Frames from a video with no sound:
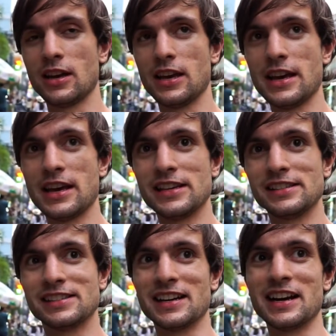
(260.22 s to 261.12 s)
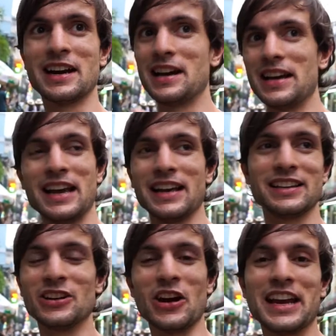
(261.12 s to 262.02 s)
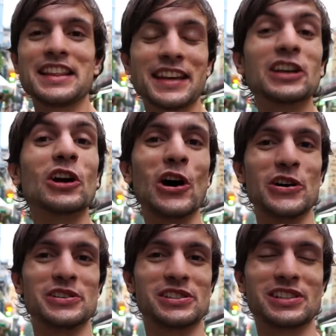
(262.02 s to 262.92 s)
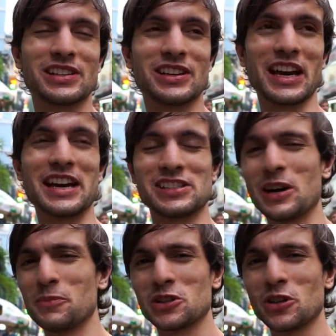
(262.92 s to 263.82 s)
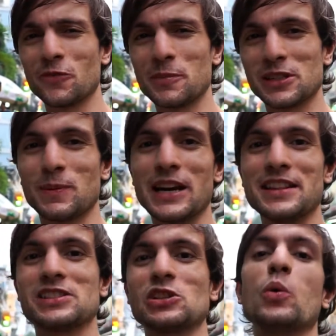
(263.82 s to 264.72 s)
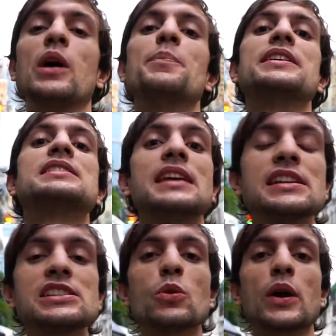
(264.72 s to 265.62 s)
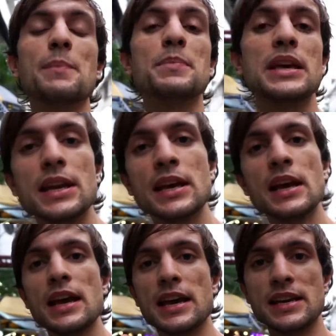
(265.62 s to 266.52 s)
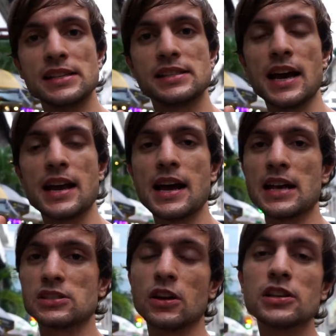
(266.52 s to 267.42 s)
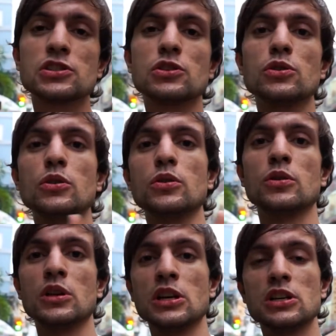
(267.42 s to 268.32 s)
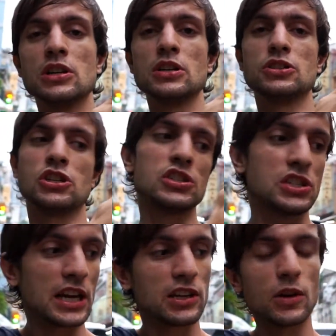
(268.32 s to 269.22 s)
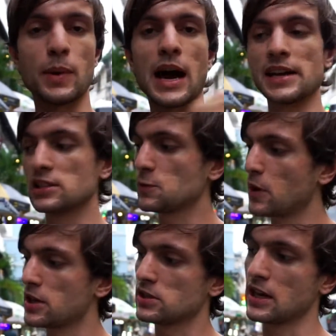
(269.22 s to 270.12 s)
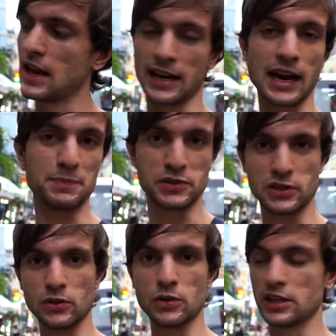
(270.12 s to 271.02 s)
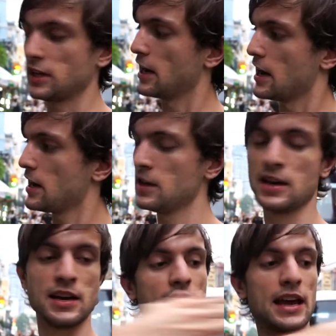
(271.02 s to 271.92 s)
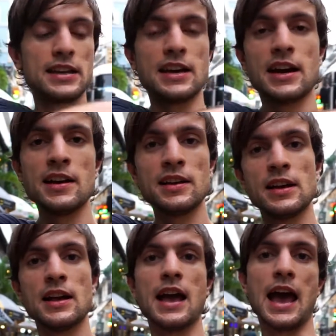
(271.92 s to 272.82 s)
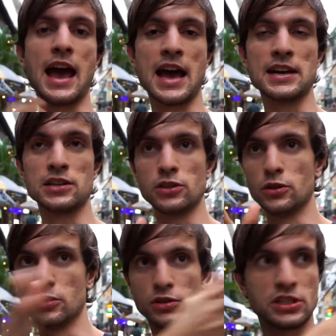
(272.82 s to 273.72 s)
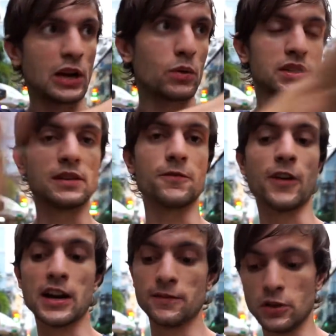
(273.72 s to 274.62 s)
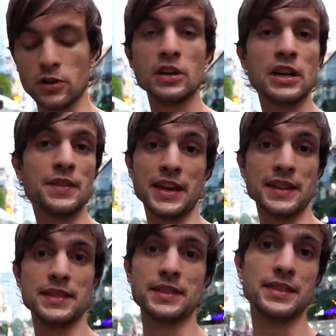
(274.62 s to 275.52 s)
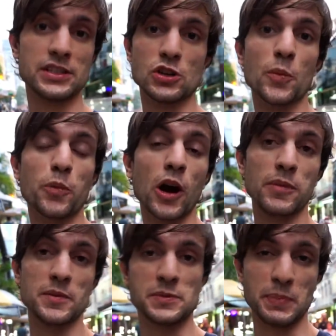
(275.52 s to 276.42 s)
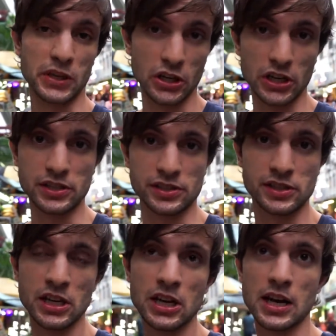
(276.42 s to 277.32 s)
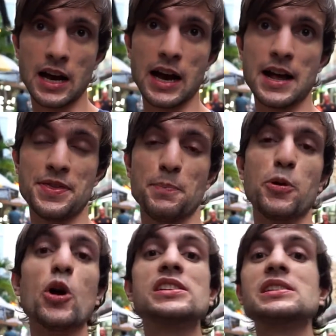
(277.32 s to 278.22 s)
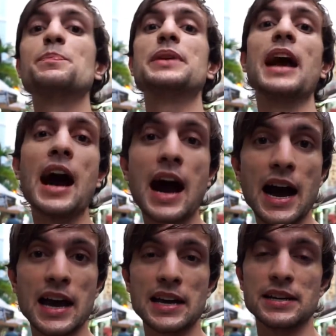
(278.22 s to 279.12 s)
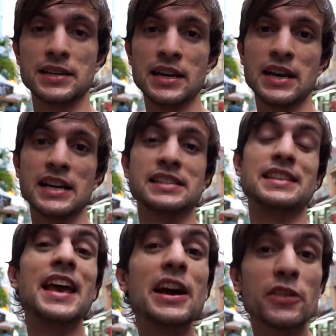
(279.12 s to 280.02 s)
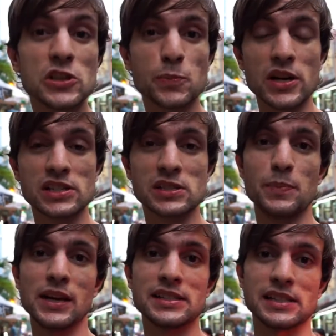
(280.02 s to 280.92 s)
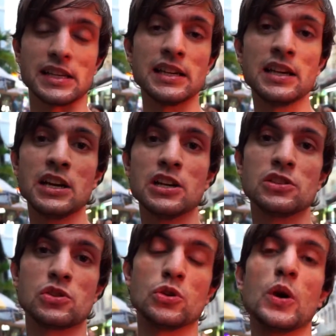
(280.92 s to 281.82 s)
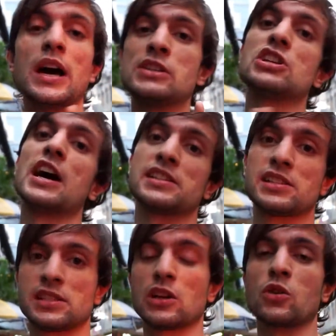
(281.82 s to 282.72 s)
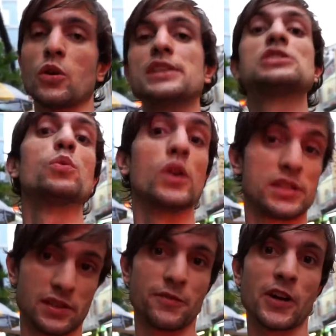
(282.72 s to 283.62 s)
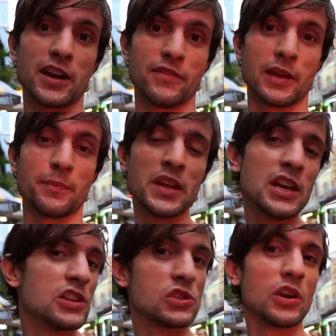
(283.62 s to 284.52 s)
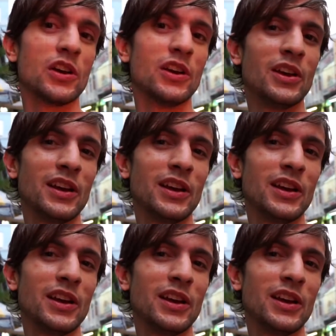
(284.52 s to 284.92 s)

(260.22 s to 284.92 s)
is, anything goes. Okay, so I'm not sure if I'm explaining this so well, but essentially what I mean is that as long as you just check your blind spots, like up to here and here, and you check what's in front of you, then there's no problems, because the person behind, it's their responsibility to adjust according to what's in front of them. So